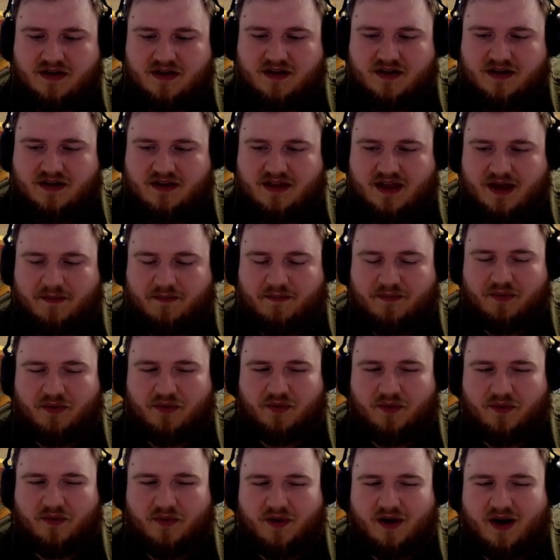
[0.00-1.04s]
They
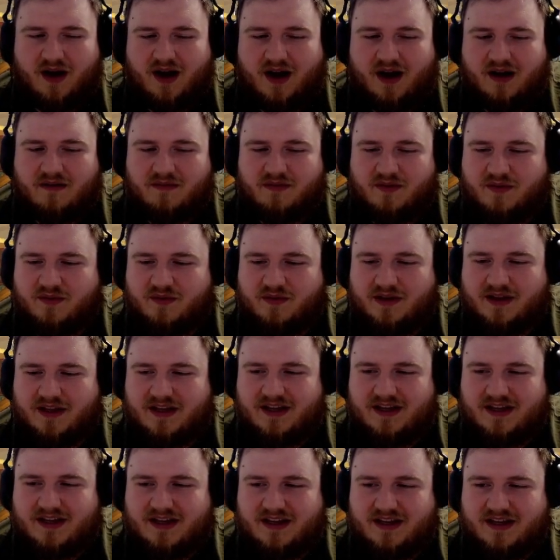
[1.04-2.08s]

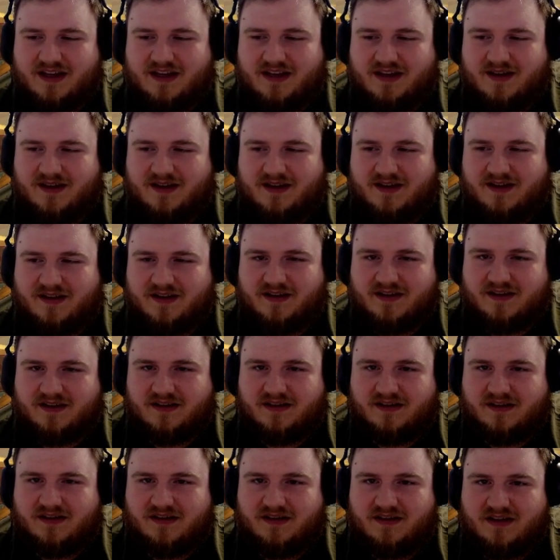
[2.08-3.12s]
probably,
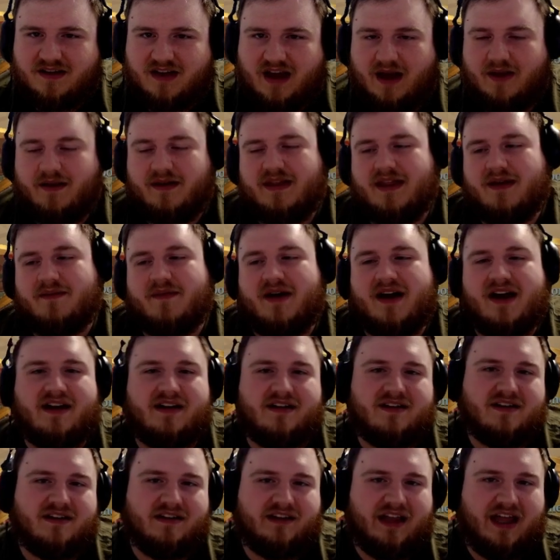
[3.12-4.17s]
I mean, they might
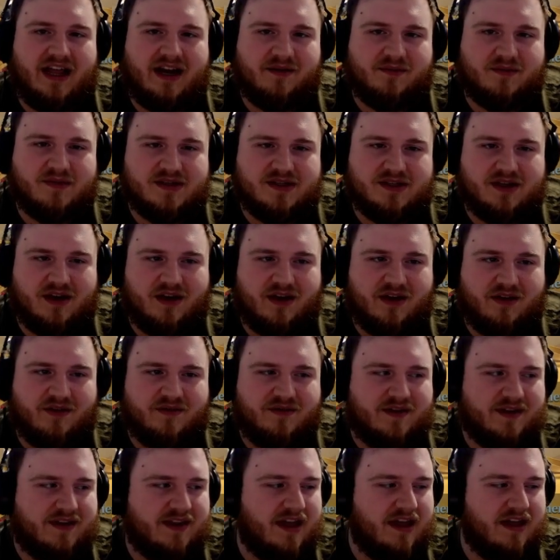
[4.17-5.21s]
let it resolve
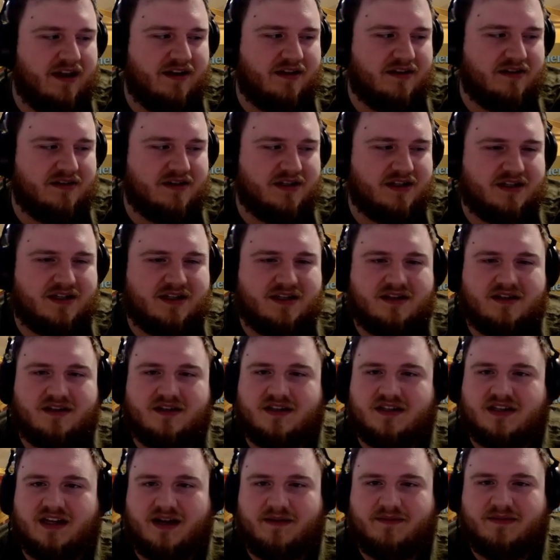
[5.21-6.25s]
and then just
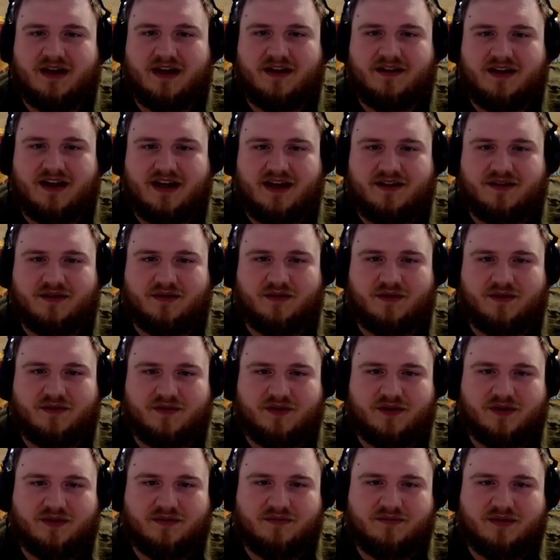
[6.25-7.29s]
snipe down the Aether
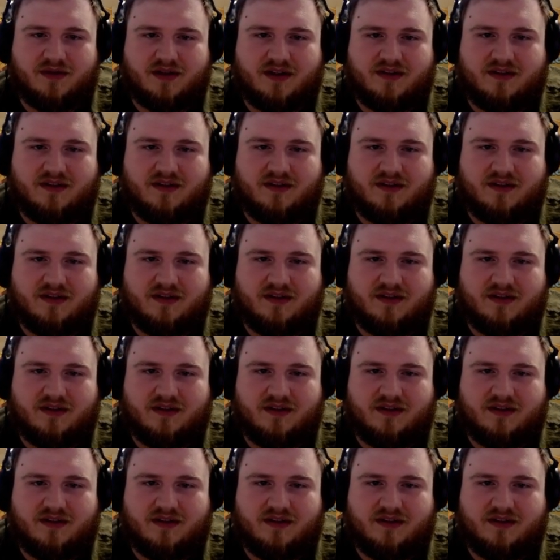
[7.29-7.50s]
Revolt, but